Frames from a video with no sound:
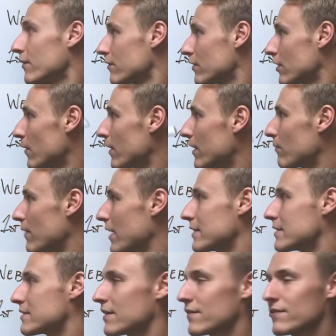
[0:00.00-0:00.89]
go ahead and
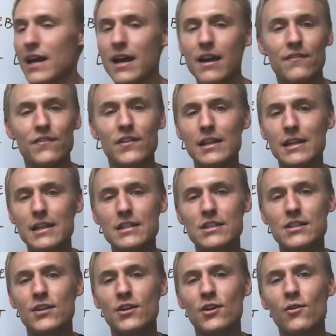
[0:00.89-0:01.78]
write this stuff down if you need
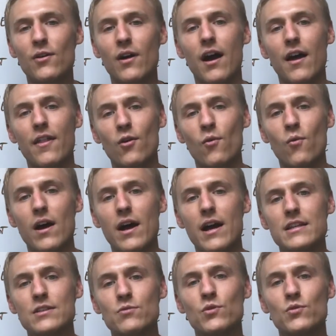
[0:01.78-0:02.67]
to.
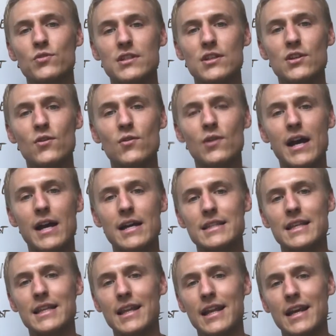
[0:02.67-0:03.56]
Otherwise, we'll see you
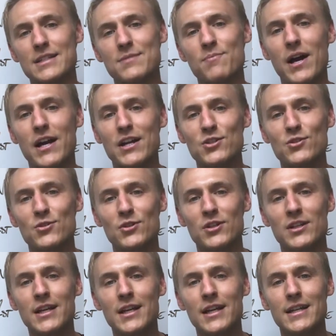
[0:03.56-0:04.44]
guys in the next
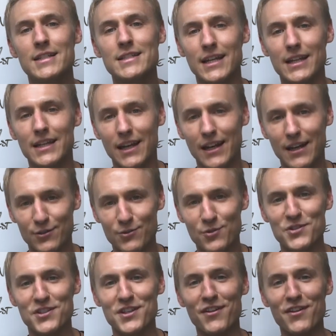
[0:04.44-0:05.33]
module. Take care. We'll see